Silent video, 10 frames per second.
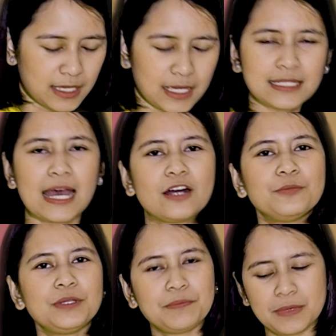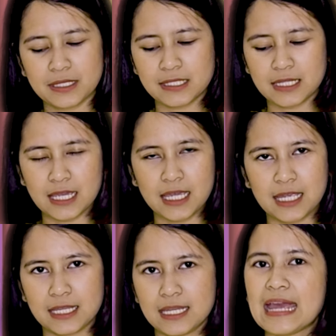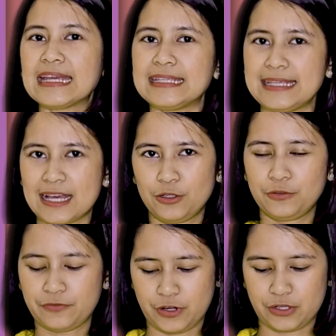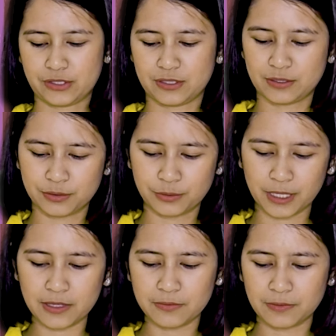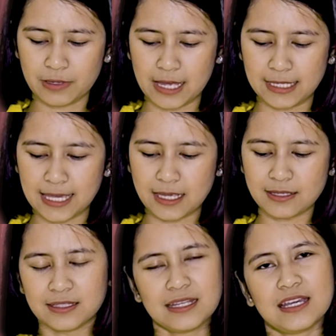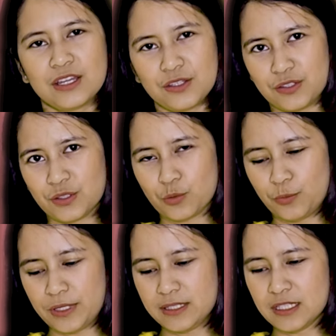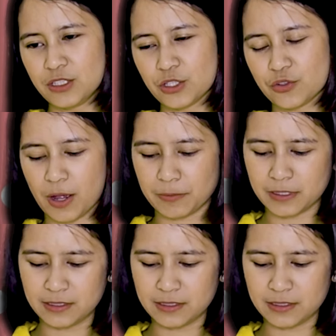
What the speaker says: And I'll be mixing in yellow first. Okay, again, squeeze in your dropper.